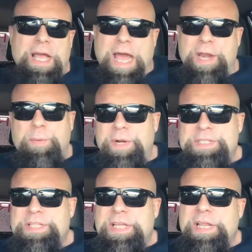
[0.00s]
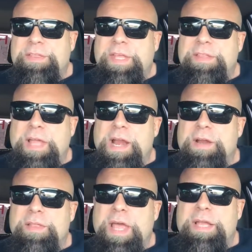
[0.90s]
I didn't really see anything
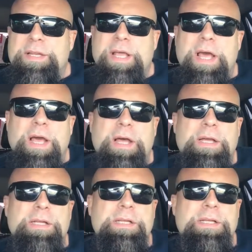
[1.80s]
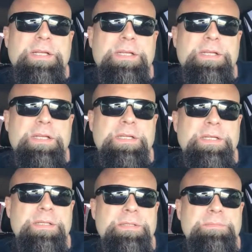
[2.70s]
there that uh,
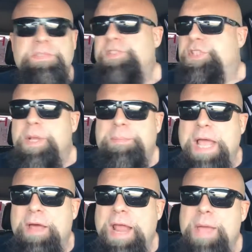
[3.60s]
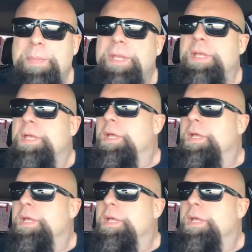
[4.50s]
just jumped out at me.